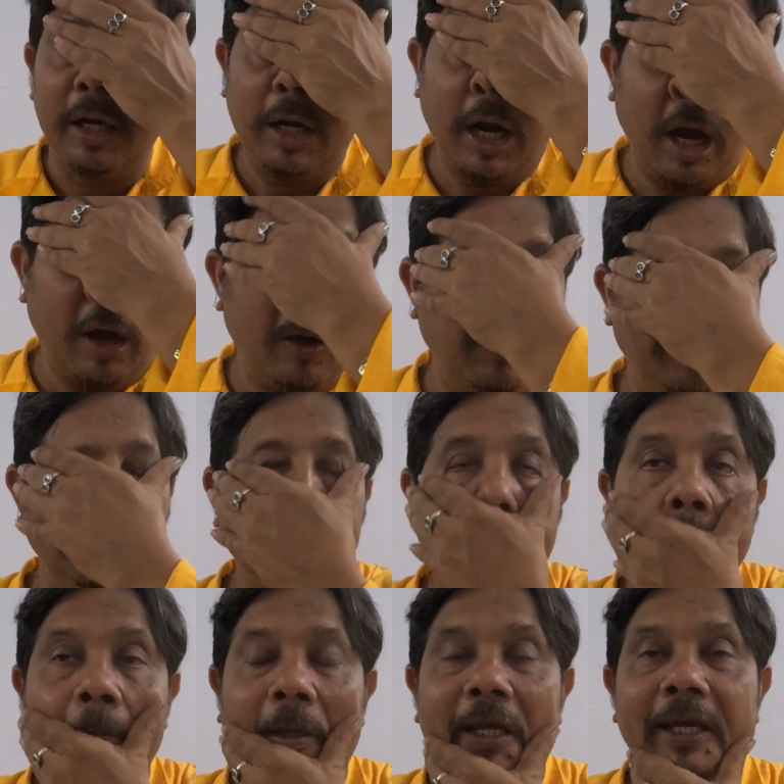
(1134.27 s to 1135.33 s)
Now,
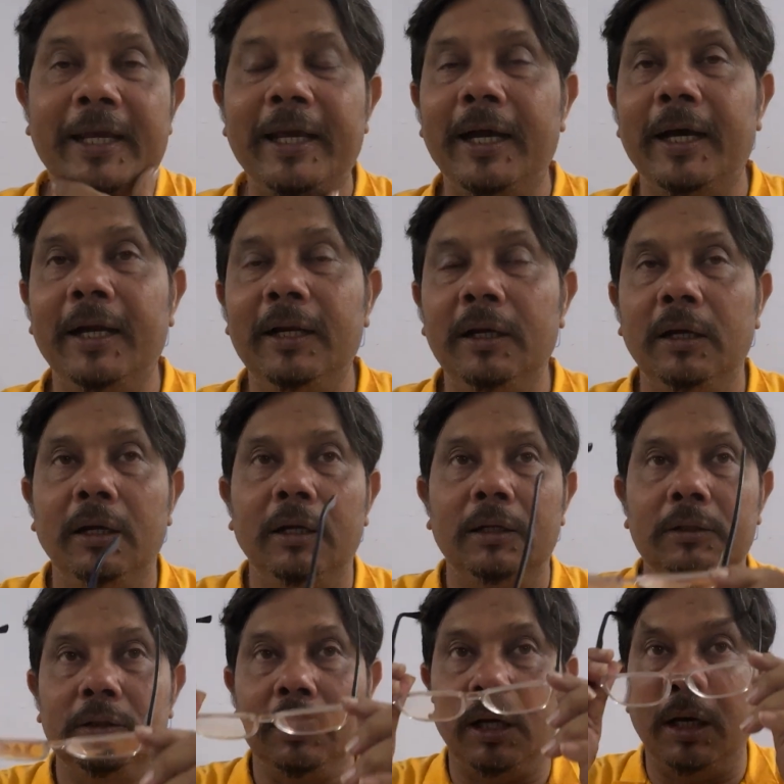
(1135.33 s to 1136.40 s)
here
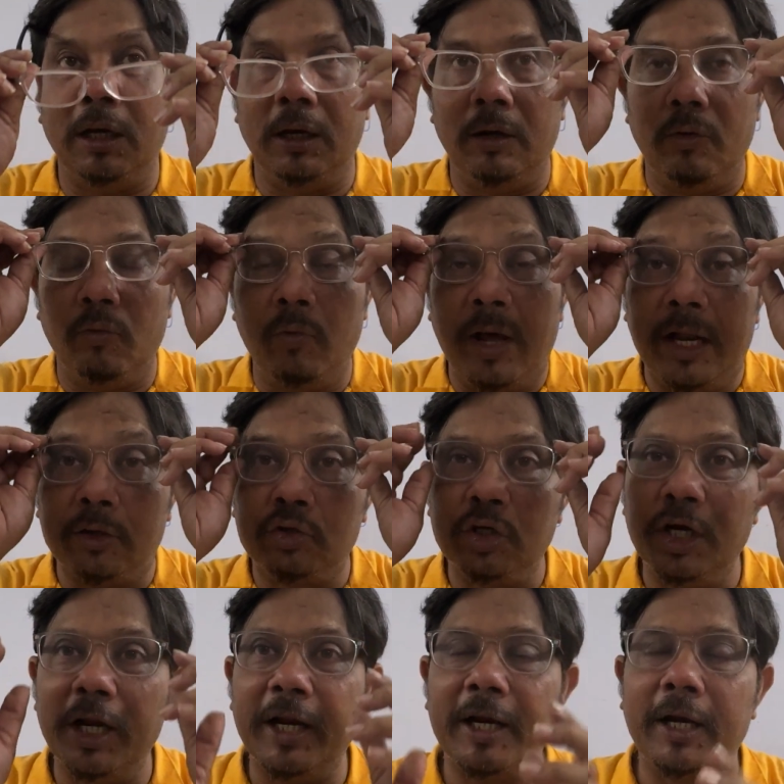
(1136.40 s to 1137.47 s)
the
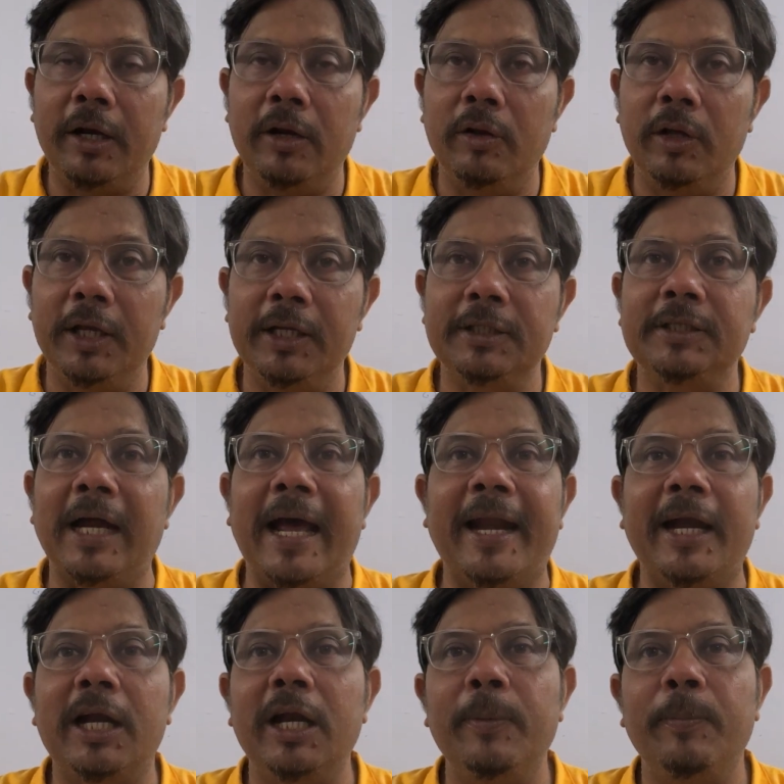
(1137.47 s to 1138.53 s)
velocity is
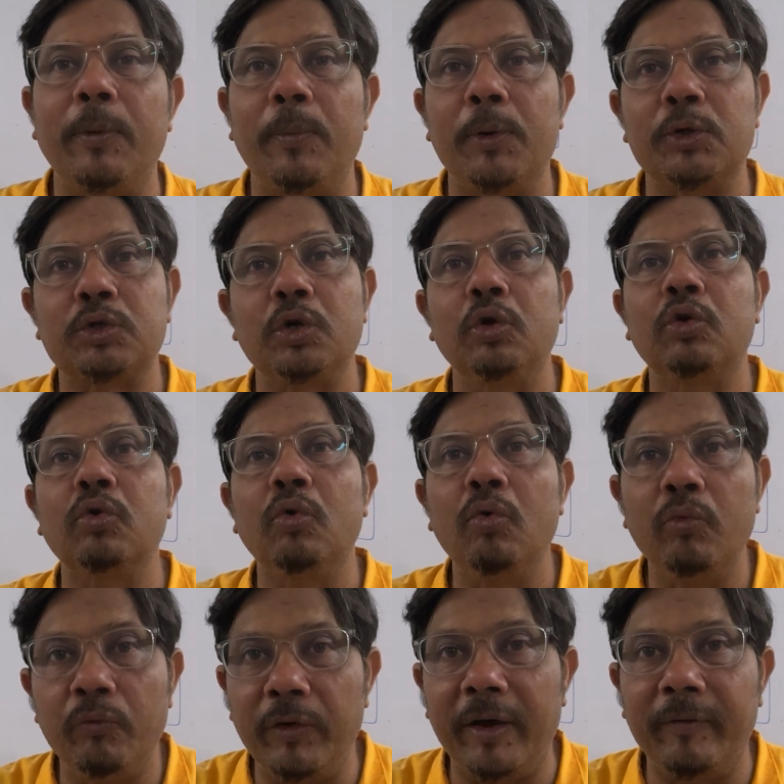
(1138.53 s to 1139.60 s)
directly proportional to
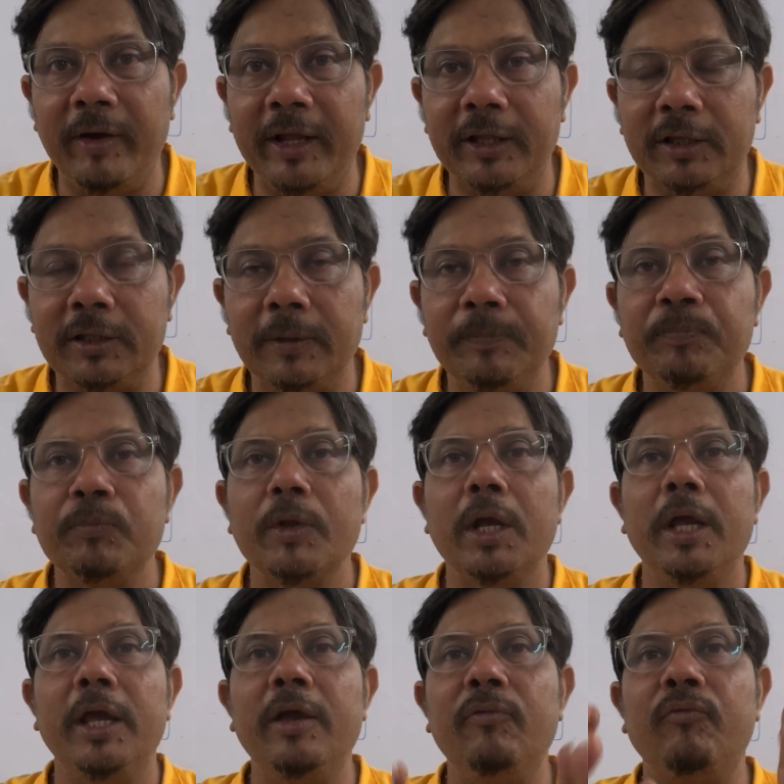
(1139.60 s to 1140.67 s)
wavelength.
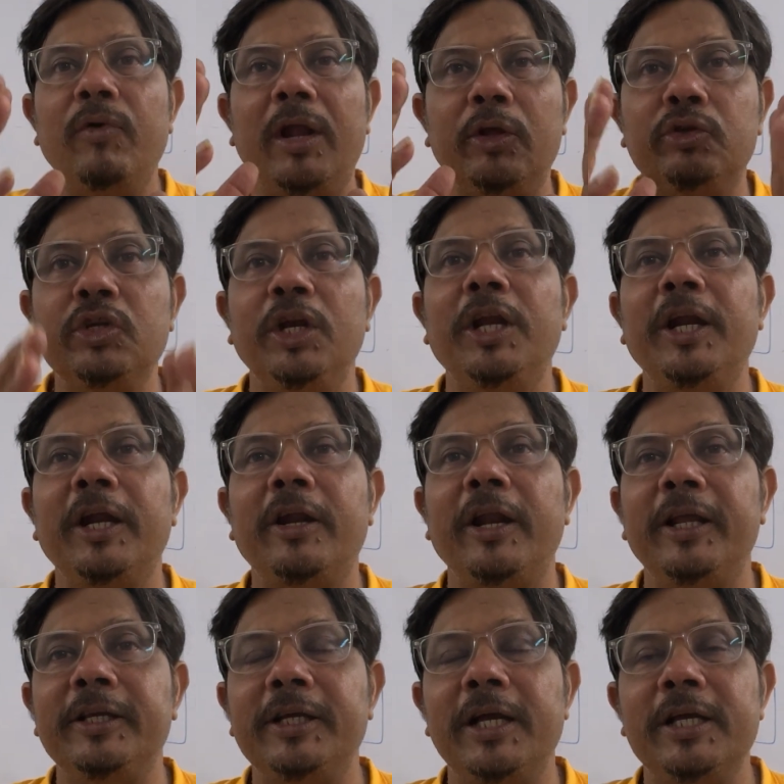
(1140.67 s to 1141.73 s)
If velocity
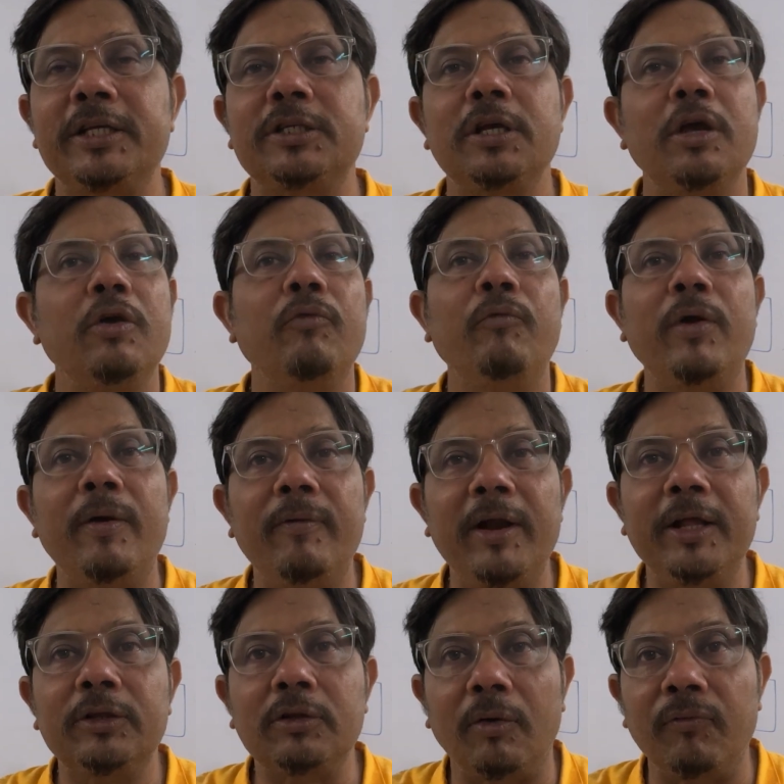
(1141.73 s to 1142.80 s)
decreases,
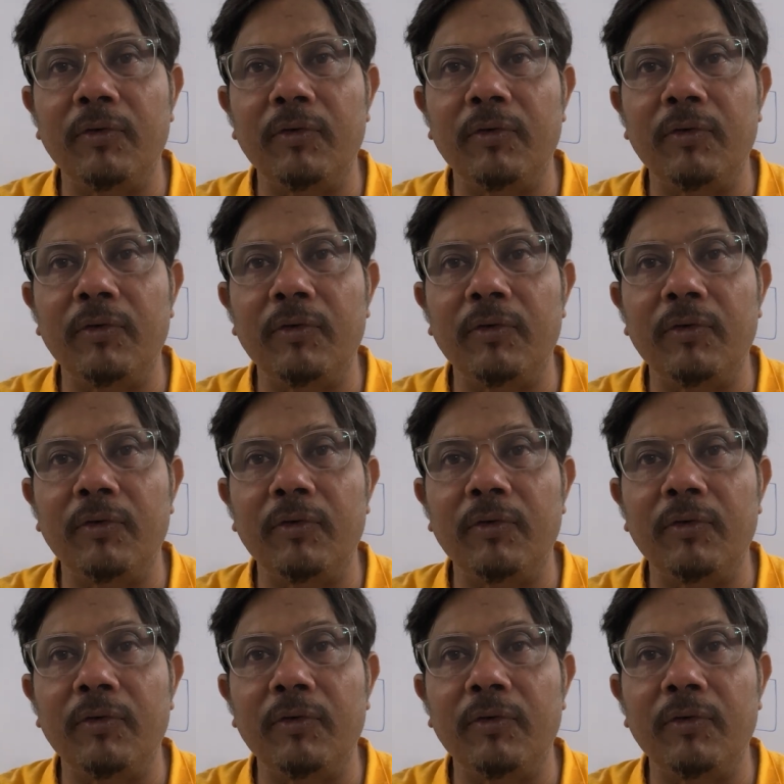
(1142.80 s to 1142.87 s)
wavelength of